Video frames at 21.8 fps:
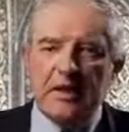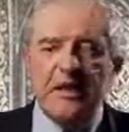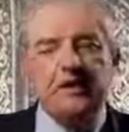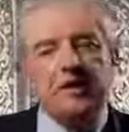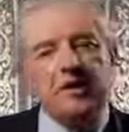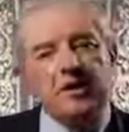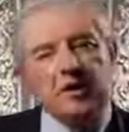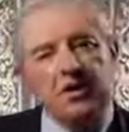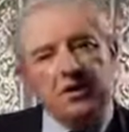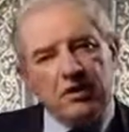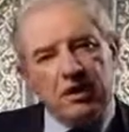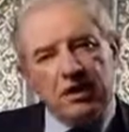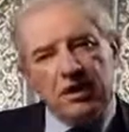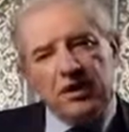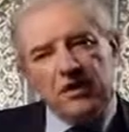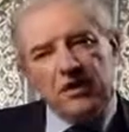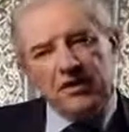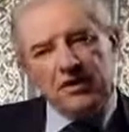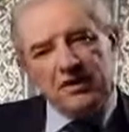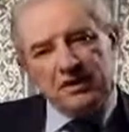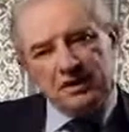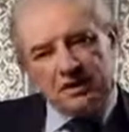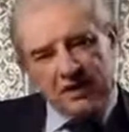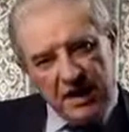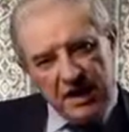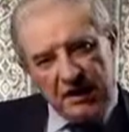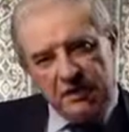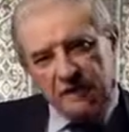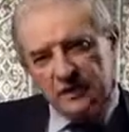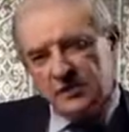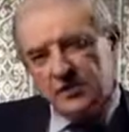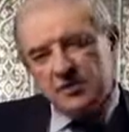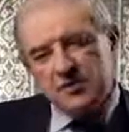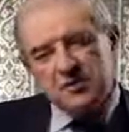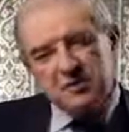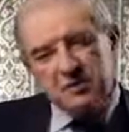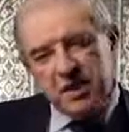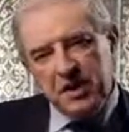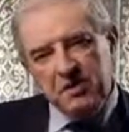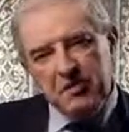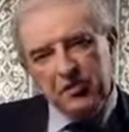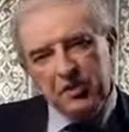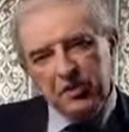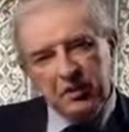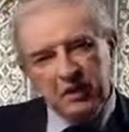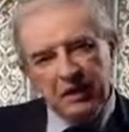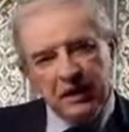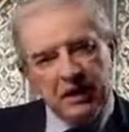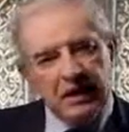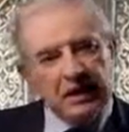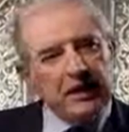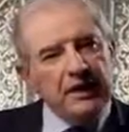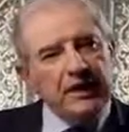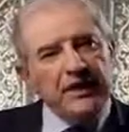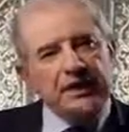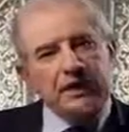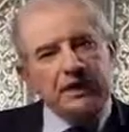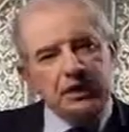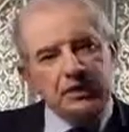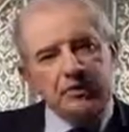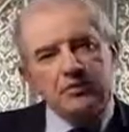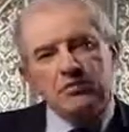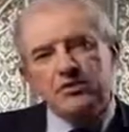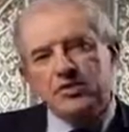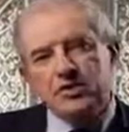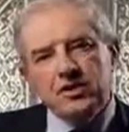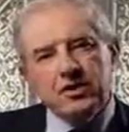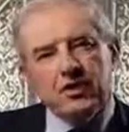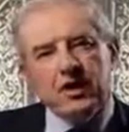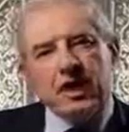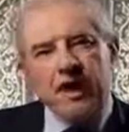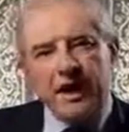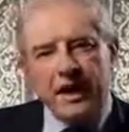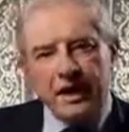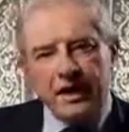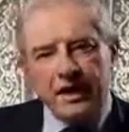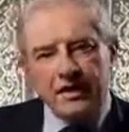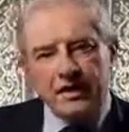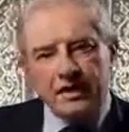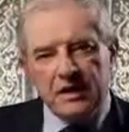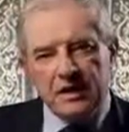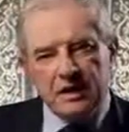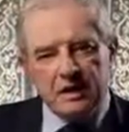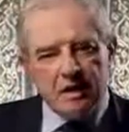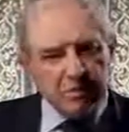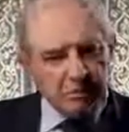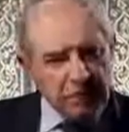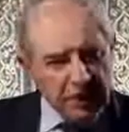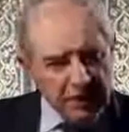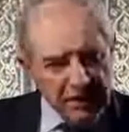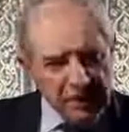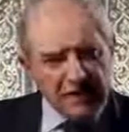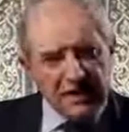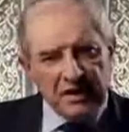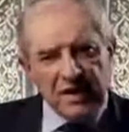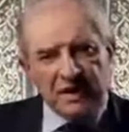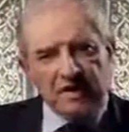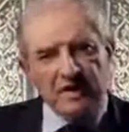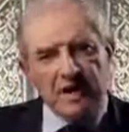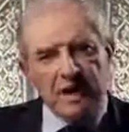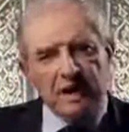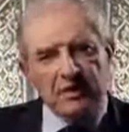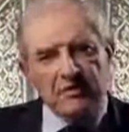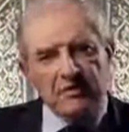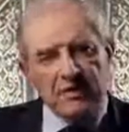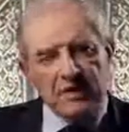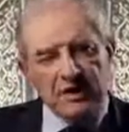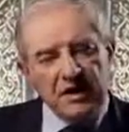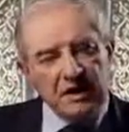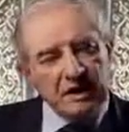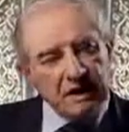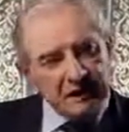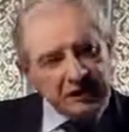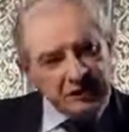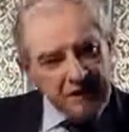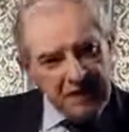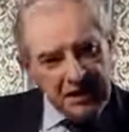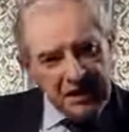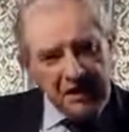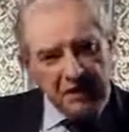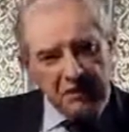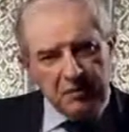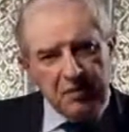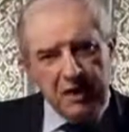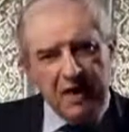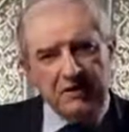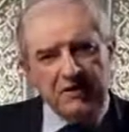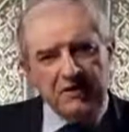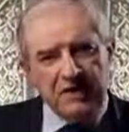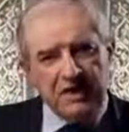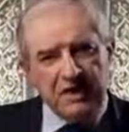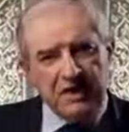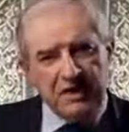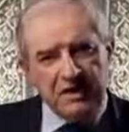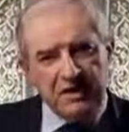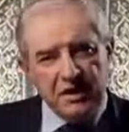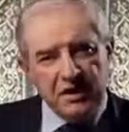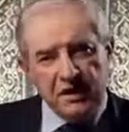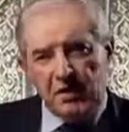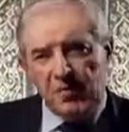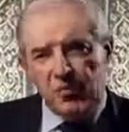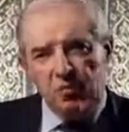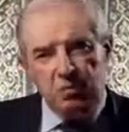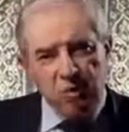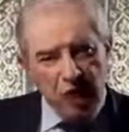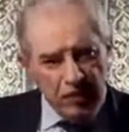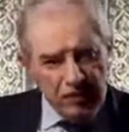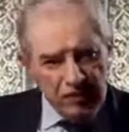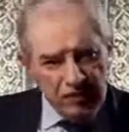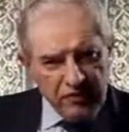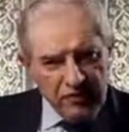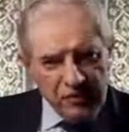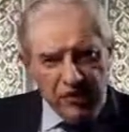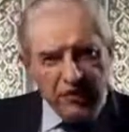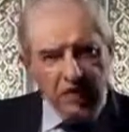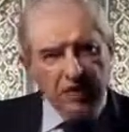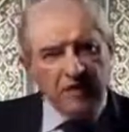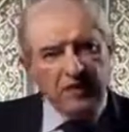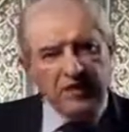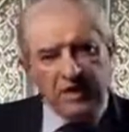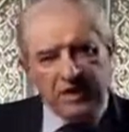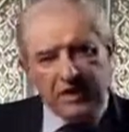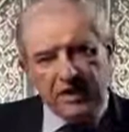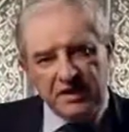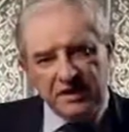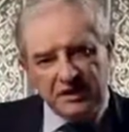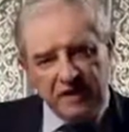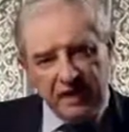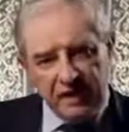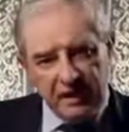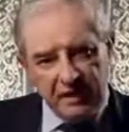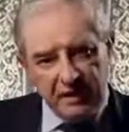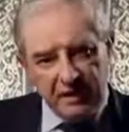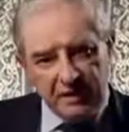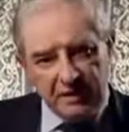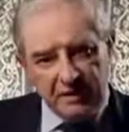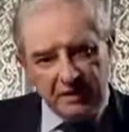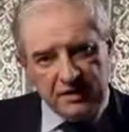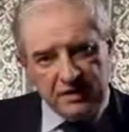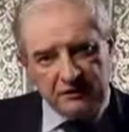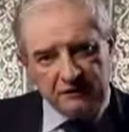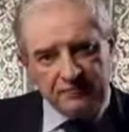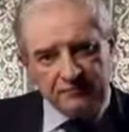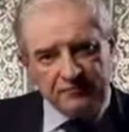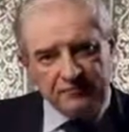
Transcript: The Quran tells people, use your head, puzzle it out, think about it, ponder on these things.